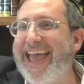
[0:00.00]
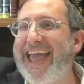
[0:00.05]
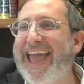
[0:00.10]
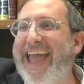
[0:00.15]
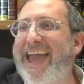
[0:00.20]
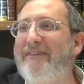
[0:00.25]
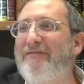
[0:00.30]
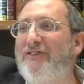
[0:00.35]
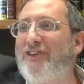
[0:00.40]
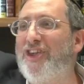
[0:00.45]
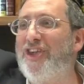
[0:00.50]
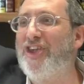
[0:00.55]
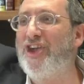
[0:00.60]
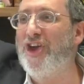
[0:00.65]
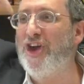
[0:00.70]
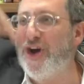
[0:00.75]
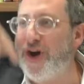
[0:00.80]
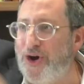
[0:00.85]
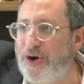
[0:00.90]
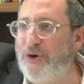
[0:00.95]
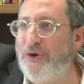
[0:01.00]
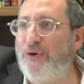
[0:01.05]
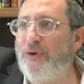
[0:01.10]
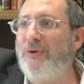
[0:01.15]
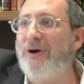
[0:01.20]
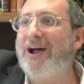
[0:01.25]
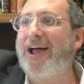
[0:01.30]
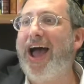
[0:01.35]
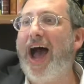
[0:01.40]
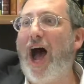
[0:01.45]
if
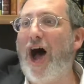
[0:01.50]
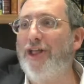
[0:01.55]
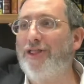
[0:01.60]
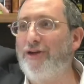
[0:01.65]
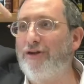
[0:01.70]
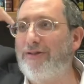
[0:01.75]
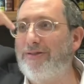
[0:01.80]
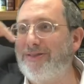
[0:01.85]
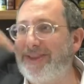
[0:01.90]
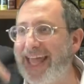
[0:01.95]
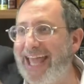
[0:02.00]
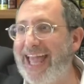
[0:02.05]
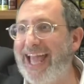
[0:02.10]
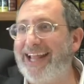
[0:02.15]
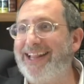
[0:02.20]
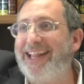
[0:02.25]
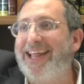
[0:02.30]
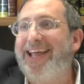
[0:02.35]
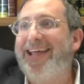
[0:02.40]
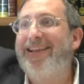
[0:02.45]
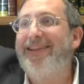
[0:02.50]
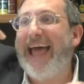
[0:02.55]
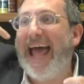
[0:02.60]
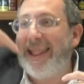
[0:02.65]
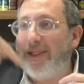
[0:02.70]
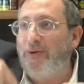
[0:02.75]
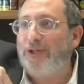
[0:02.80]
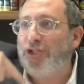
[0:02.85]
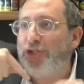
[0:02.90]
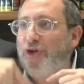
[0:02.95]
you understand
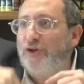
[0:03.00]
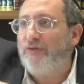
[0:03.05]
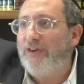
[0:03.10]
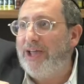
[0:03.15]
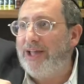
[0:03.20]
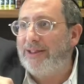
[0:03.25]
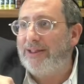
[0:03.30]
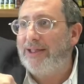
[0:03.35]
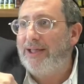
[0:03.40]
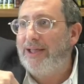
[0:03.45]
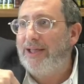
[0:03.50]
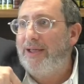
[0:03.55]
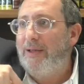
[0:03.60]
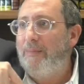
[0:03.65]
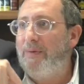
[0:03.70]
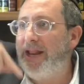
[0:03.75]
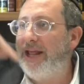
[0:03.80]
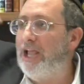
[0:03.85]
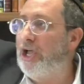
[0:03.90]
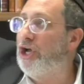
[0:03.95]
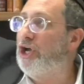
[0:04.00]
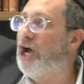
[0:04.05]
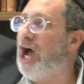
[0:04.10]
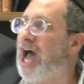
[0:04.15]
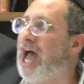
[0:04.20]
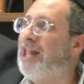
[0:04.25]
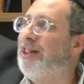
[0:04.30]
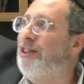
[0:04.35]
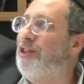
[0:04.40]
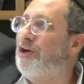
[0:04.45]
that's what tshuva is. I mean,
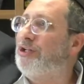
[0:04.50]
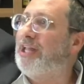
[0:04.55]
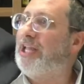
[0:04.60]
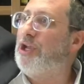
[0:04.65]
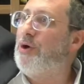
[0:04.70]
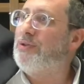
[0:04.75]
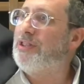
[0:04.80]
God looks at you